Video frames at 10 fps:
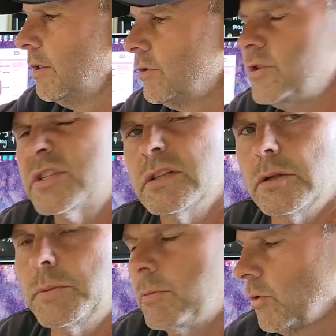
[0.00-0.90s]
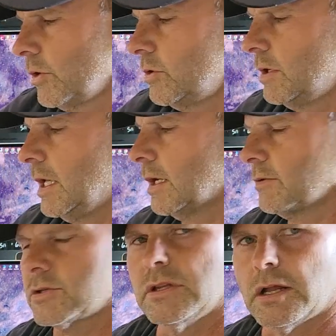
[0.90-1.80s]
They're just a little bit more unique,
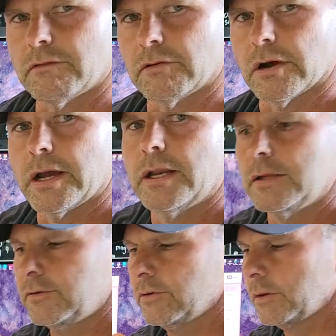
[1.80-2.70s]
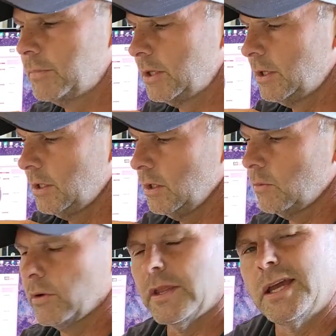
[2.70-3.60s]
and there's a lot of variety to them,
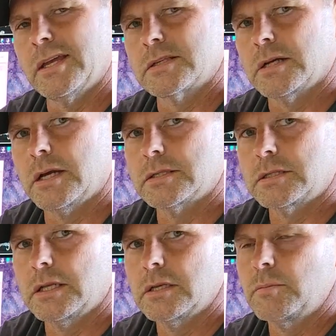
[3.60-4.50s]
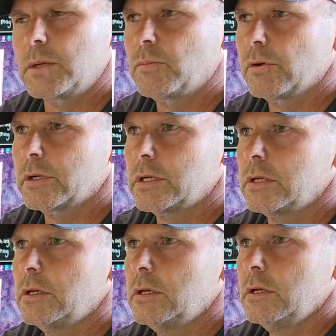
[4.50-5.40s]
where the ASIs tend to be
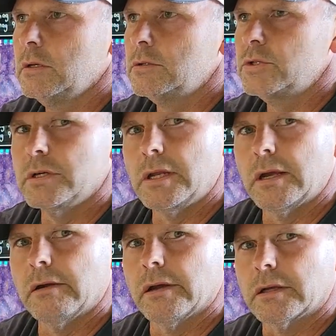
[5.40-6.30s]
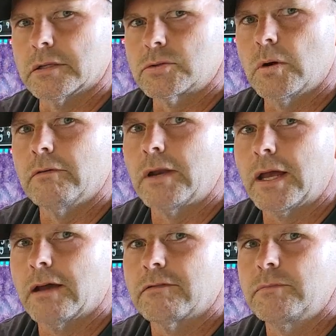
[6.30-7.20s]
pretty generic at
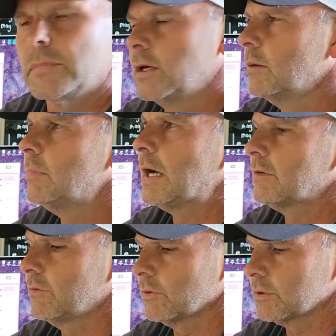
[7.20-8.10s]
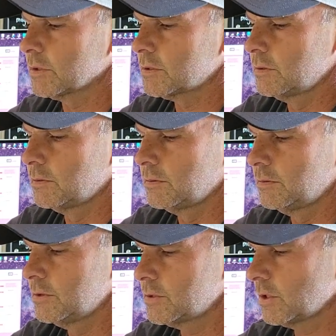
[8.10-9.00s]
12.5 back focus.
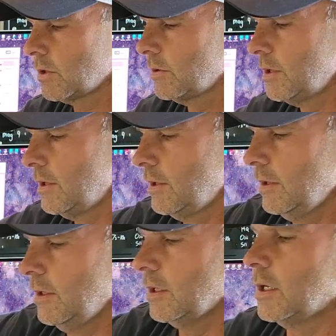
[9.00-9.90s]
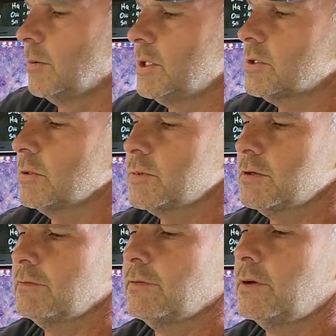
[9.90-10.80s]
So in terms
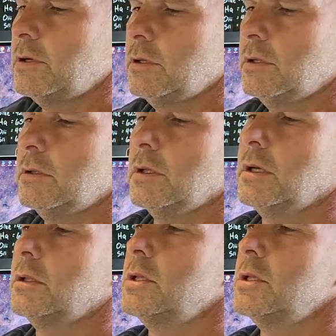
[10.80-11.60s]
of the